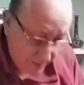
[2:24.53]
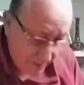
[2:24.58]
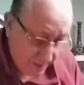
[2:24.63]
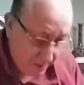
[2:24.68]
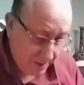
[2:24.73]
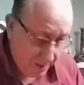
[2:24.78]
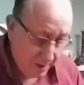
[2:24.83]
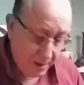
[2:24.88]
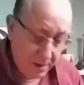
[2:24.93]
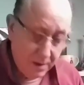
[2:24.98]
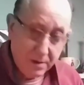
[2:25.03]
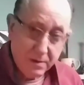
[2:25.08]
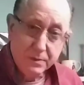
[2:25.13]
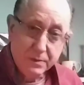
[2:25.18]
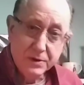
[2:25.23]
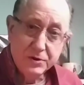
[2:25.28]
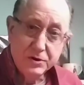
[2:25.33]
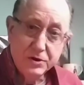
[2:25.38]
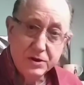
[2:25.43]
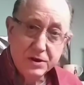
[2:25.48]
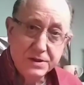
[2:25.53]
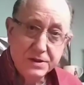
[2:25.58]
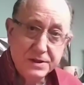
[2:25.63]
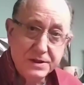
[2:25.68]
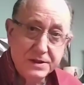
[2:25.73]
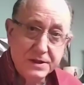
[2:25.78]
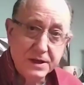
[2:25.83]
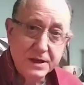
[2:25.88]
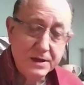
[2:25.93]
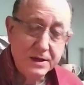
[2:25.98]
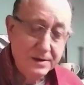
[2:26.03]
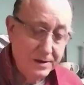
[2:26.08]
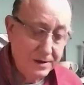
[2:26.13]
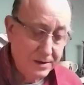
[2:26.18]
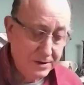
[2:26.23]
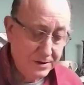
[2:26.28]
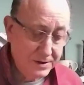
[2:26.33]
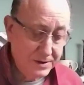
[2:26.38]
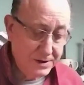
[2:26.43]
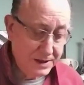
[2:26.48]
Which is, you
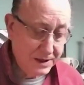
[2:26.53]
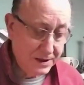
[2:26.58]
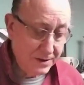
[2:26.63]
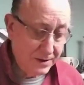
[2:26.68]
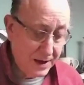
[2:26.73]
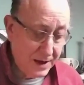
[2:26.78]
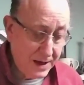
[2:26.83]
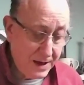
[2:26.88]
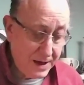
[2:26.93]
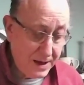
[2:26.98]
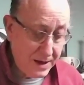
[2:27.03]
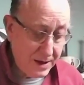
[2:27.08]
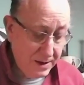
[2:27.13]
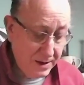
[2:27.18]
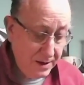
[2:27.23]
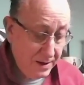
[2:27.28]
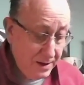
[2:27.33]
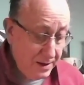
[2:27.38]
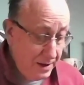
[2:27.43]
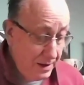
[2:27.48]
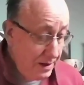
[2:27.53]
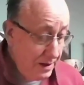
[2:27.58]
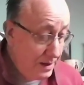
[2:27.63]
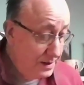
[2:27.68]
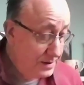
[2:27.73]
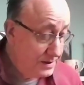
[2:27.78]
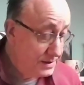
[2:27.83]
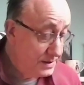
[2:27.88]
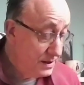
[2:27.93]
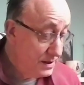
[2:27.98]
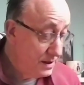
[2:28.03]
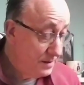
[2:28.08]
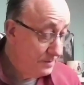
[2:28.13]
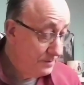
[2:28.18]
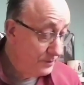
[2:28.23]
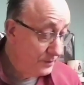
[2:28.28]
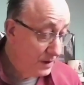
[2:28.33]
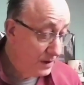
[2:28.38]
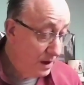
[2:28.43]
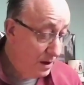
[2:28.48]
can see there, it's
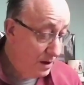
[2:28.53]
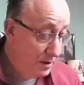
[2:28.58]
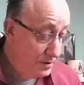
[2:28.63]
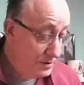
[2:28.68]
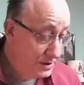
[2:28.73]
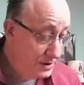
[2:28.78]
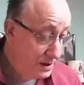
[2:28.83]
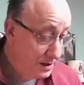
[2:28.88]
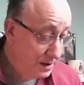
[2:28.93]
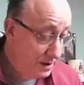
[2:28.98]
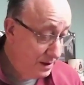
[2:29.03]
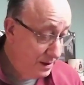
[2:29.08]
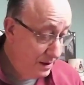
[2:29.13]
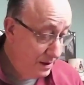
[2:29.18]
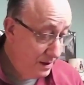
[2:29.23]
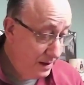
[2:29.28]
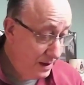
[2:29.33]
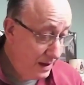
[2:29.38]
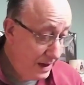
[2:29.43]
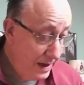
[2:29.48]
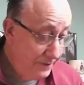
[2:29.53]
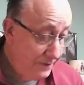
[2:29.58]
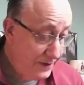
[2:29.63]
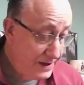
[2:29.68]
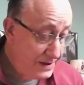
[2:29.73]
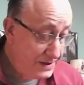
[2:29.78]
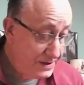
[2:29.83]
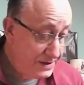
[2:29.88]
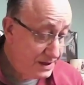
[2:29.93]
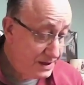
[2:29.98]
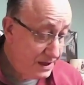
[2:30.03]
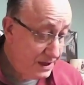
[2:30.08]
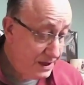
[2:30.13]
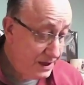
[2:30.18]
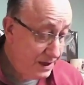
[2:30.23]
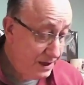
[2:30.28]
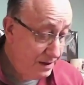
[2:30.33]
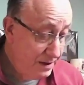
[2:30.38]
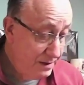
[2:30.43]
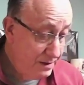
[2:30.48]
Hoser FSC
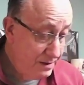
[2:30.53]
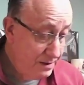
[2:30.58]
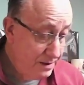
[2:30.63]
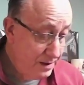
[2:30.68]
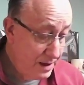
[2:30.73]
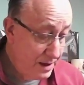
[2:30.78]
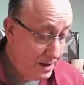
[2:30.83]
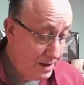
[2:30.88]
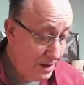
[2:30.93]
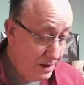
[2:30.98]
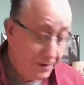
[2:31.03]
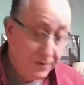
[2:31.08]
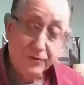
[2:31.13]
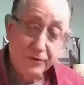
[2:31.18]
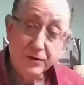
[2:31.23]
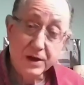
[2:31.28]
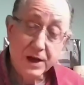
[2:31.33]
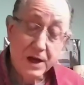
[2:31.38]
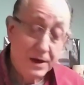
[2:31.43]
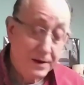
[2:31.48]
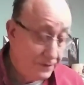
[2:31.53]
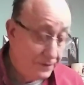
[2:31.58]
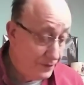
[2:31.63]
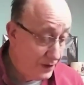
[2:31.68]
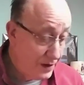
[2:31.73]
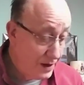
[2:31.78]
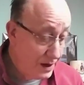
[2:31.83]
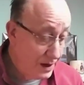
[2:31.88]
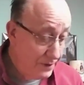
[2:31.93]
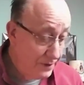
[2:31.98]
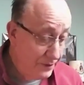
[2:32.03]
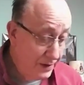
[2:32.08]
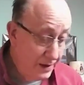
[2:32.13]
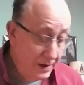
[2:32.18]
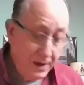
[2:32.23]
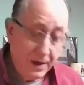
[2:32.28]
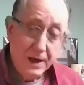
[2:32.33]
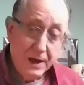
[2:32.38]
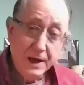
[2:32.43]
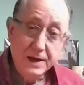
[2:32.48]
385
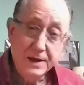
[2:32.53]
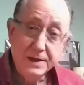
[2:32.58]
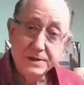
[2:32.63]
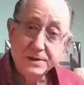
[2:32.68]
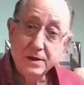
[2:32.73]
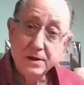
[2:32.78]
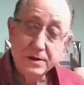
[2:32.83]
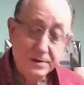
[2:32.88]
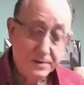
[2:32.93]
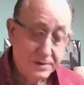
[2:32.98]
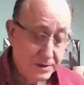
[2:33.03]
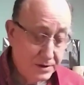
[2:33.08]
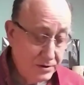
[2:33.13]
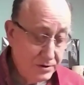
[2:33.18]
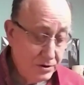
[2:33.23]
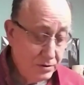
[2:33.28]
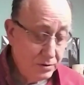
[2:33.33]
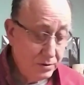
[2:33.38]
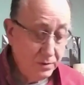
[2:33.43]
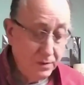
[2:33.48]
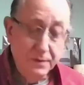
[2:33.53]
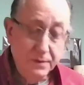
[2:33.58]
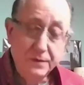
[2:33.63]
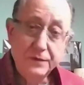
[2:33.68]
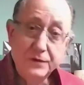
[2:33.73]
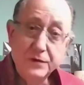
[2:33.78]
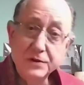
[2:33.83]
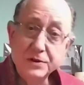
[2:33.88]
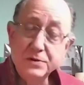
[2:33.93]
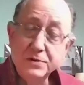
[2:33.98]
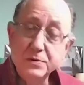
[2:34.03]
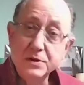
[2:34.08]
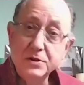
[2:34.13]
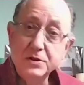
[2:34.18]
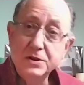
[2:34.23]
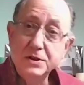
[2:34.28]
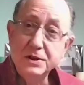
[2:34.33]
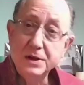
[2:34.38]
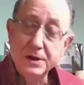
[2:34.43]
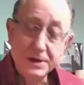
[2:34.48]
and it's got dual foot
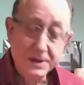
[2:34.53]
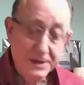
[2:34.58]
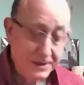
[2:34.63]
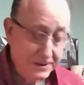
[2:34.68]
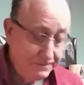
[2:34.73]
switches on it.